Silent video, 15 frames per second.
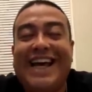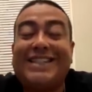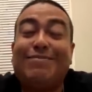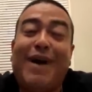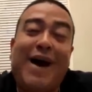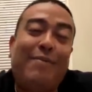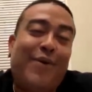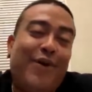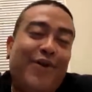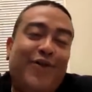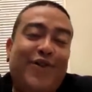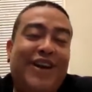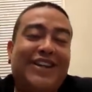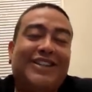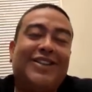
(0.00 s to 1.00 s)
that's my
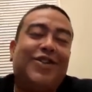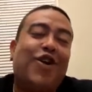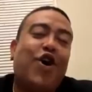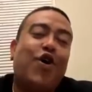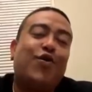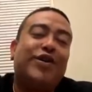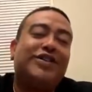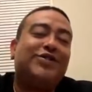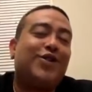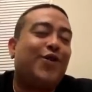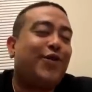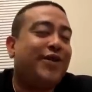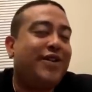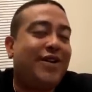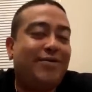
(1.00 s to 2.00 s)
motivation always.
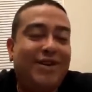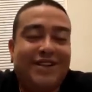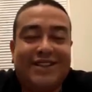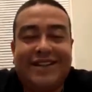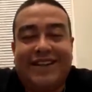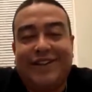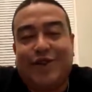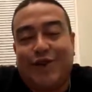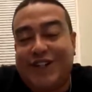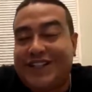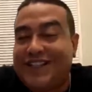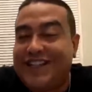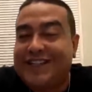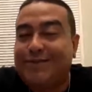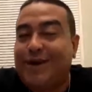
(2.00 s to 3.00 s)
Growing up, listening to 3
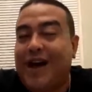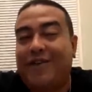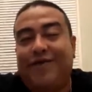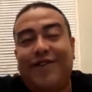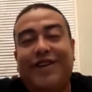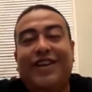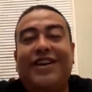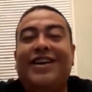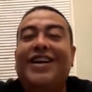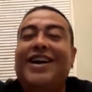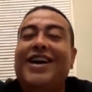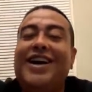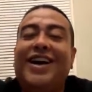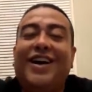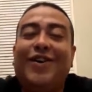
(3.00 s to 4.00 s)
6 Mafia,
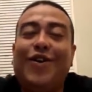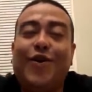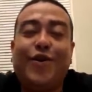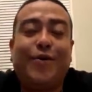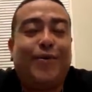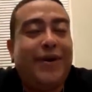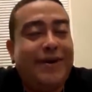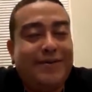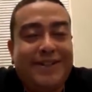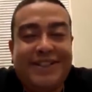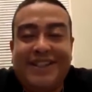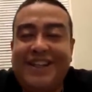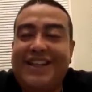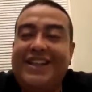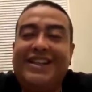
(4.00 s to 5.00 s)
going to Pimp
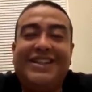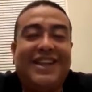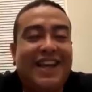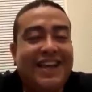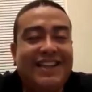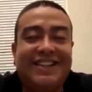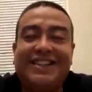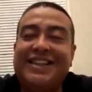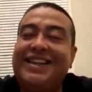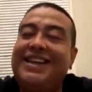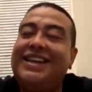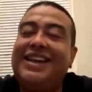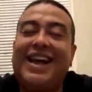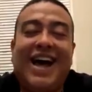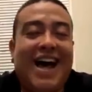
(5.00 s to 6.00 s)
C,
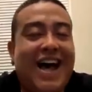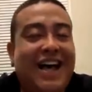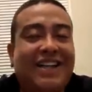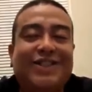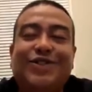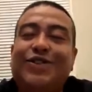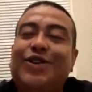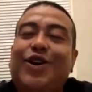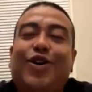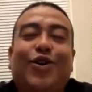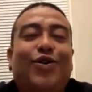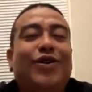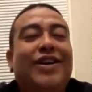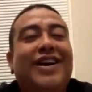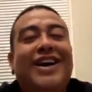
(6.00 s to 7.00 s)
Jay-Z, Nas. The